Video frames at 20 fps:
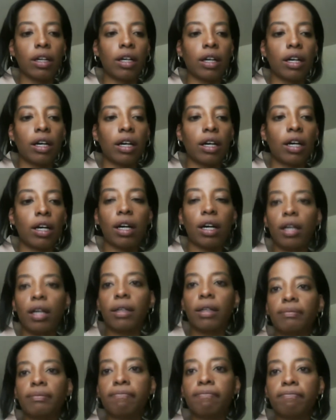
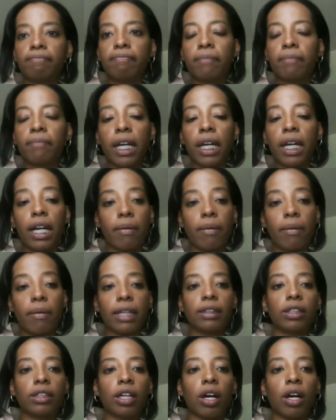But
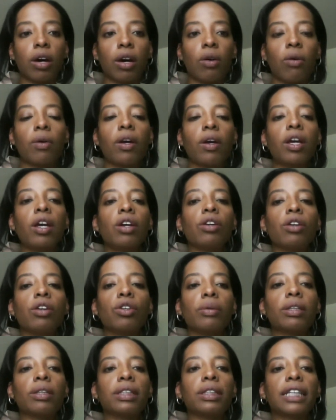anyways, so you
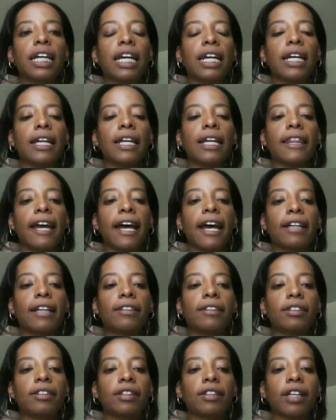were saying
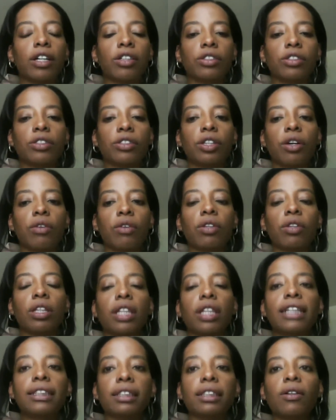that there's,
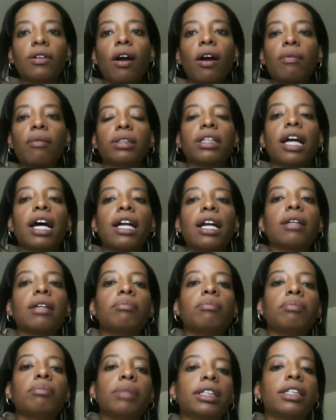let's start with kind of the
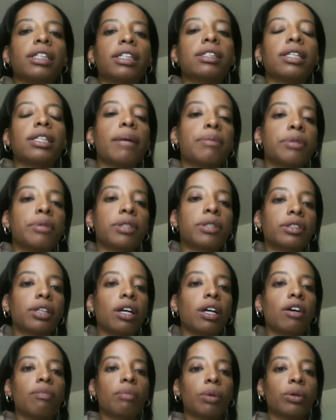misconceptions
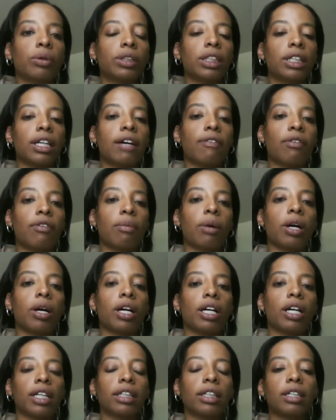of multi-level
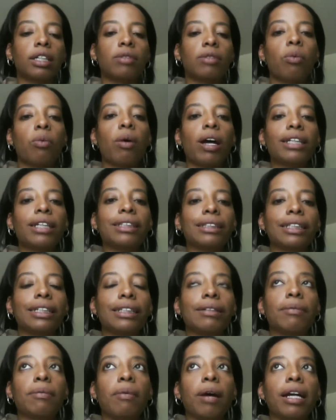marketing. What is it,
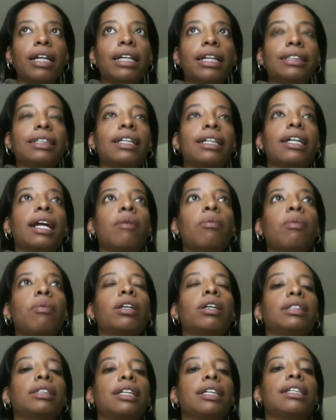and what
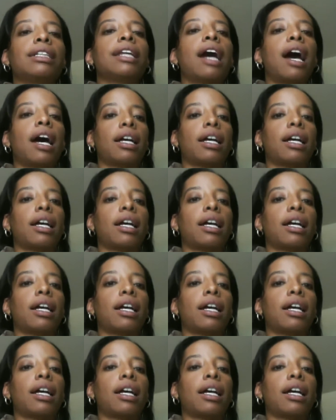is it not?